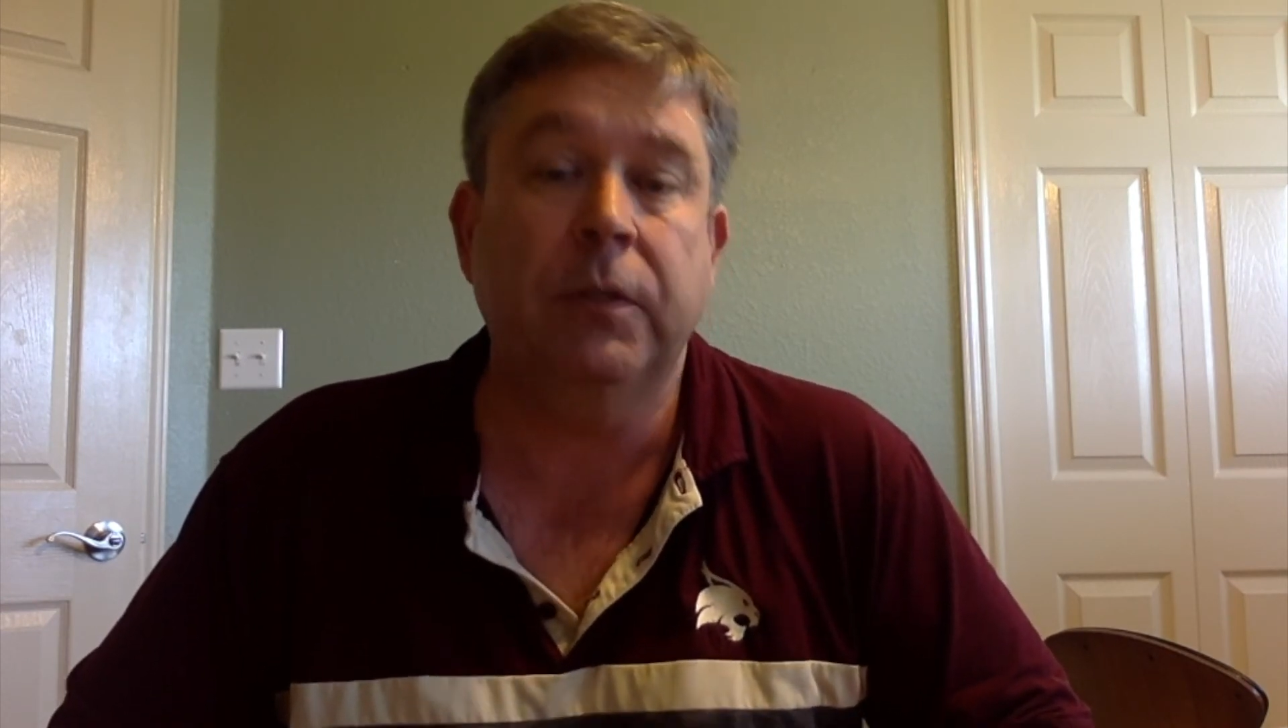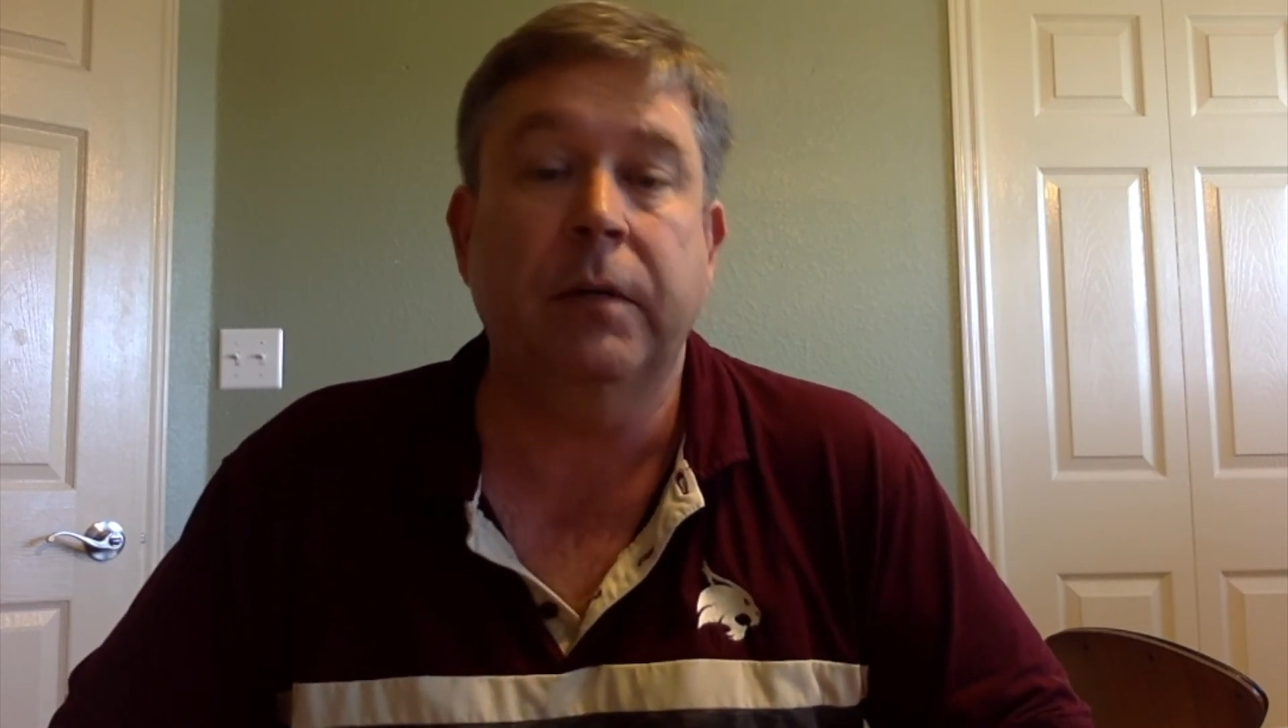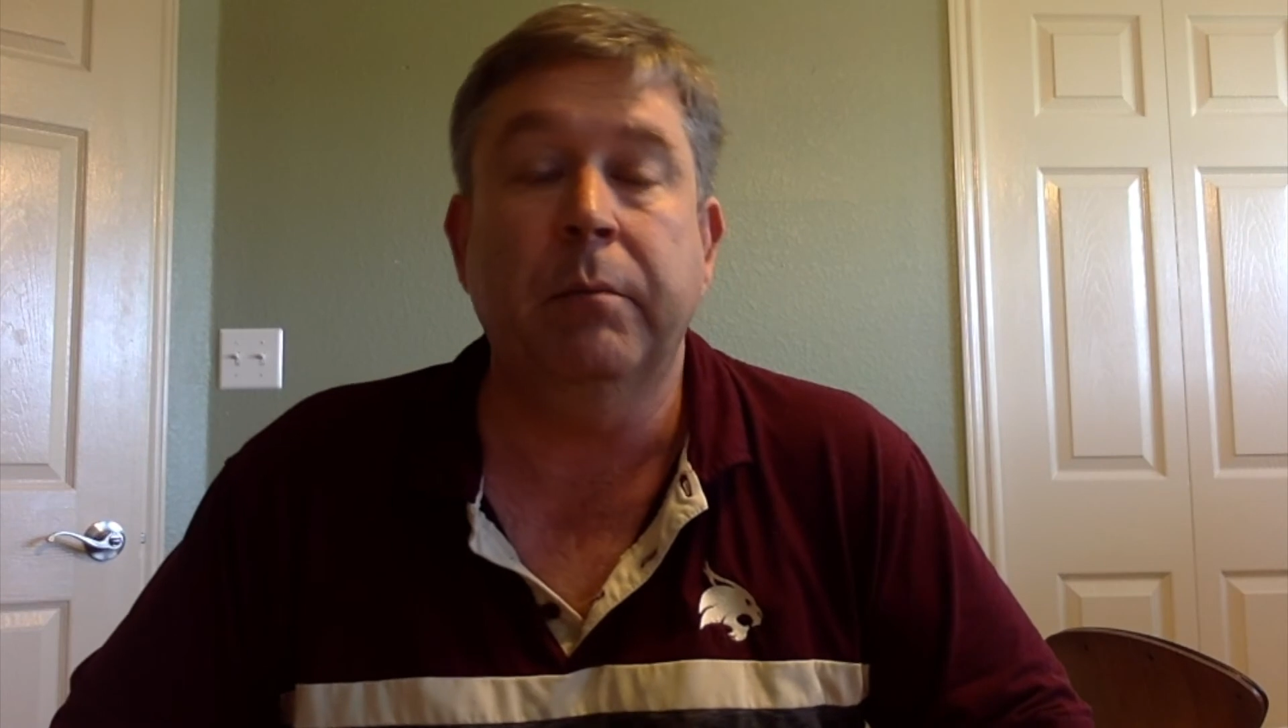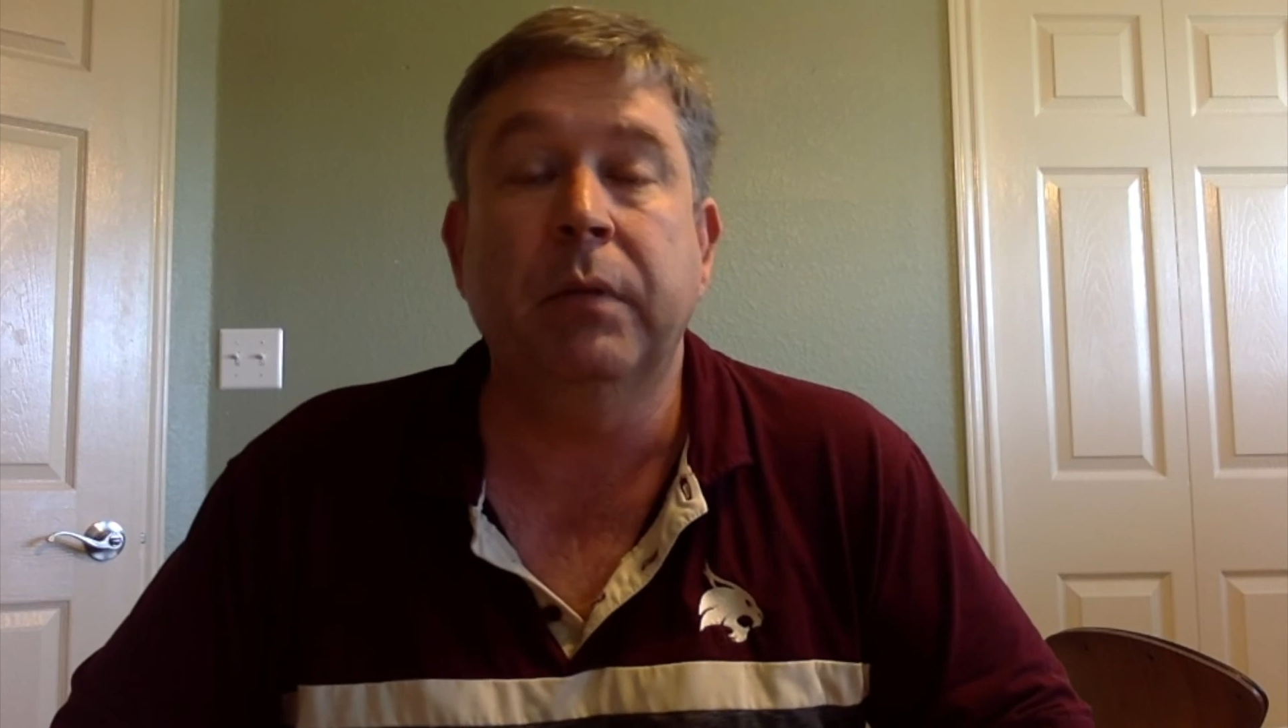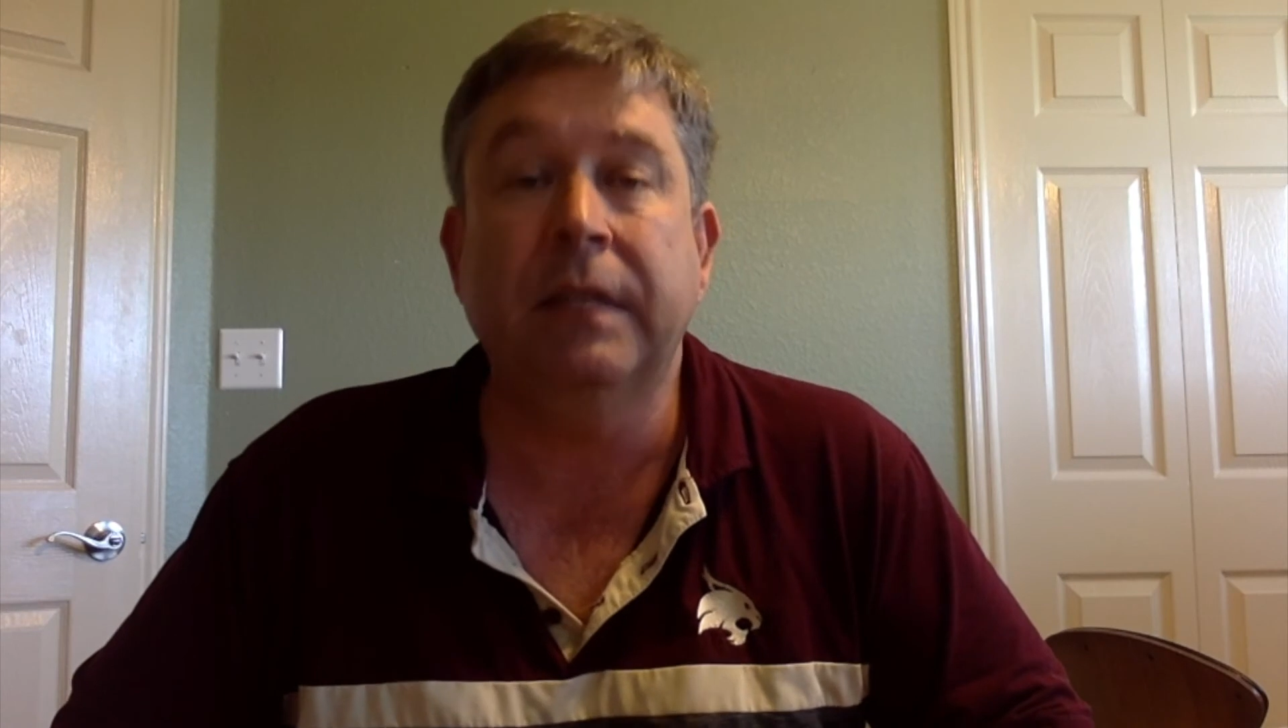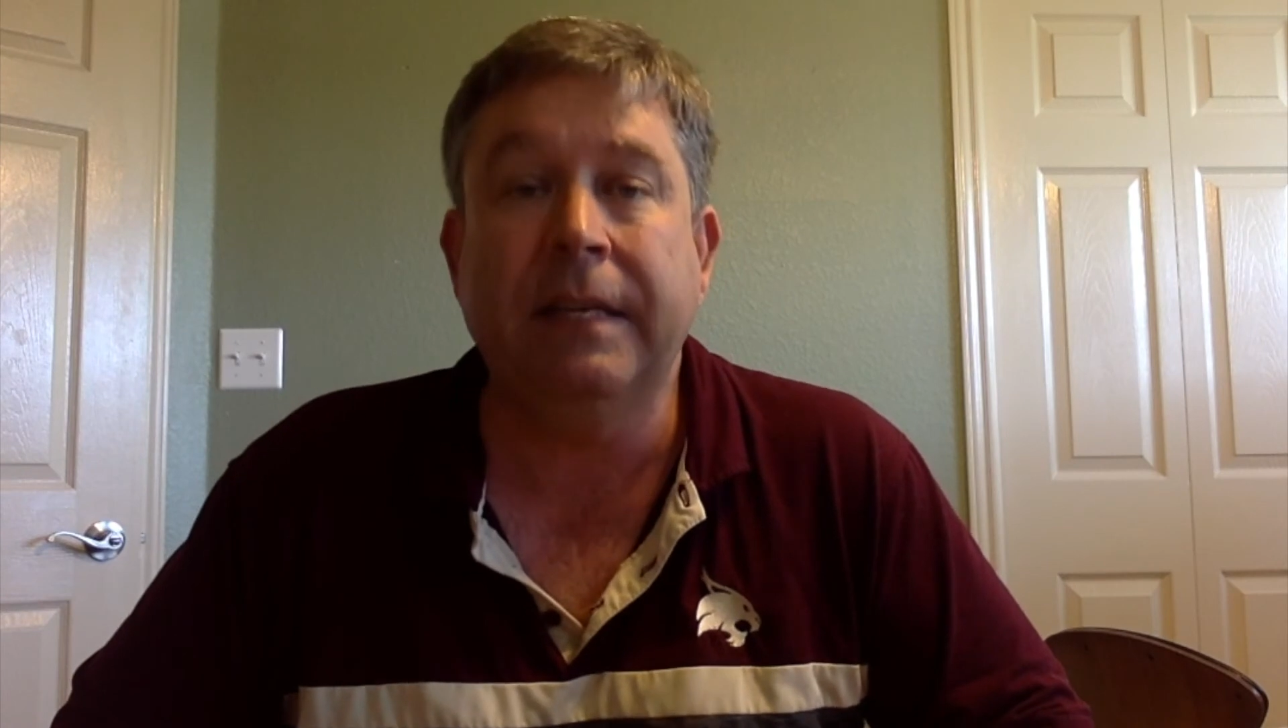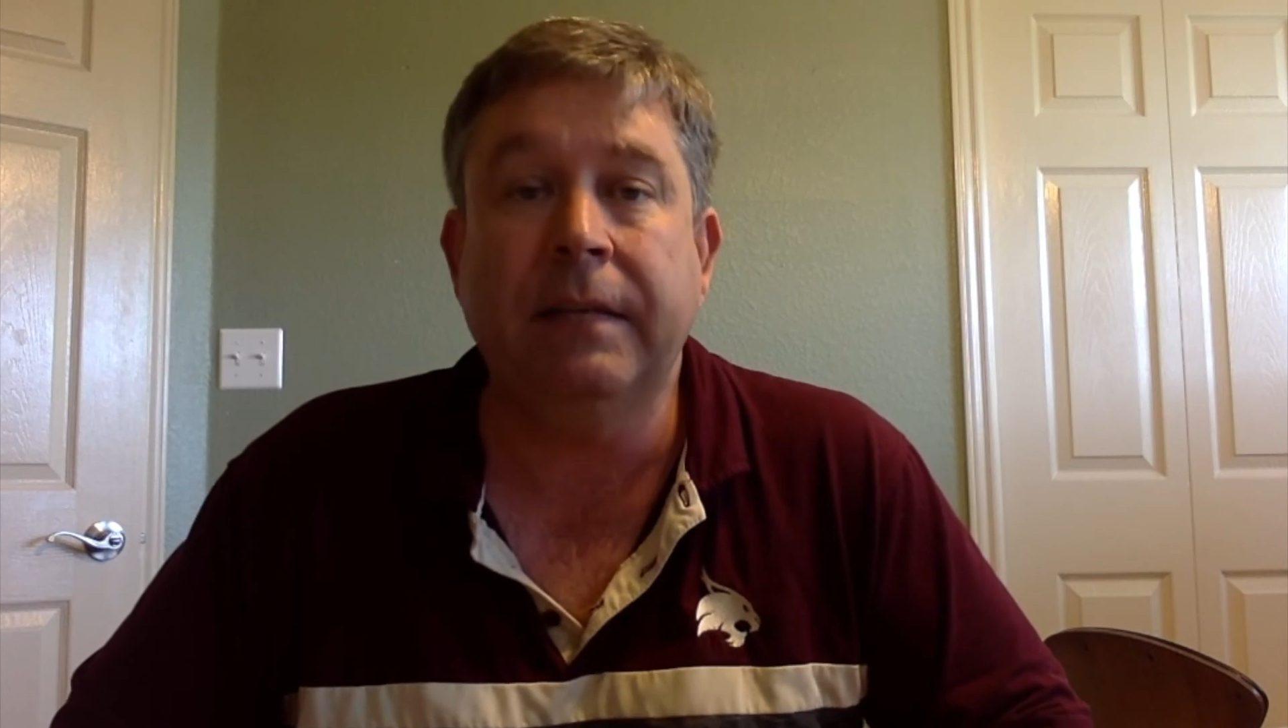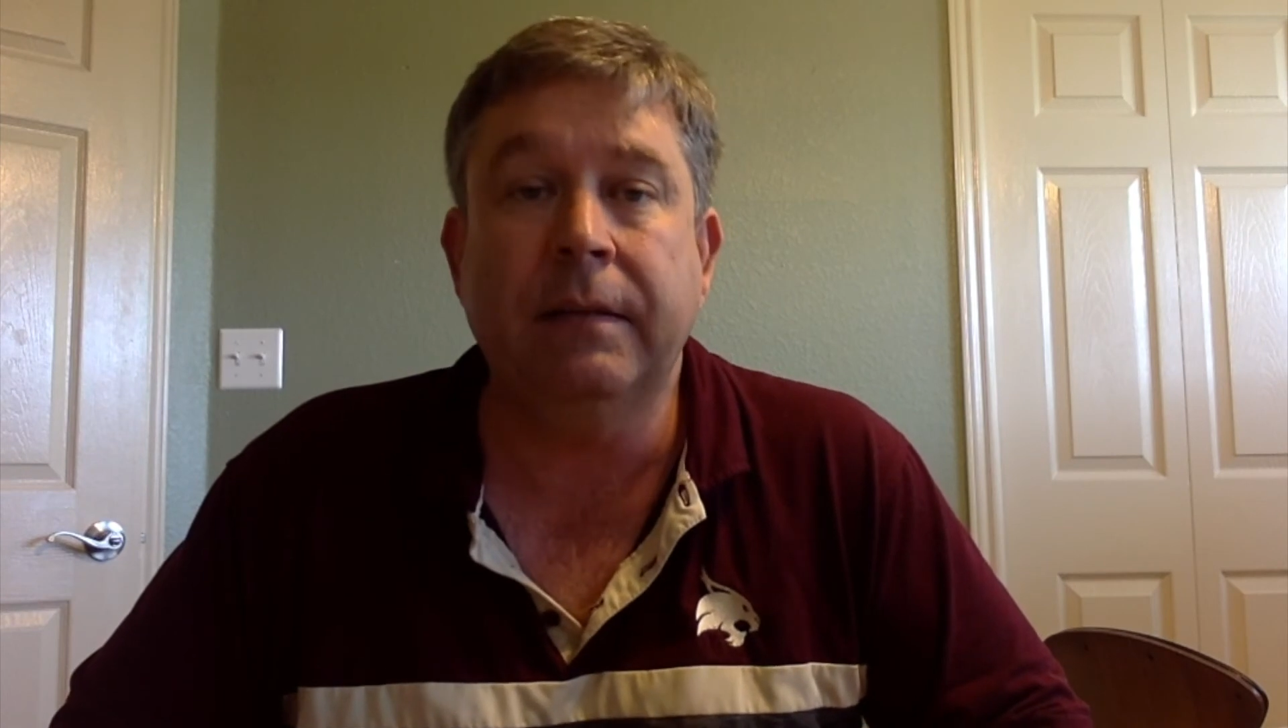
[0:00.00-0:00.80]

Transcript: complete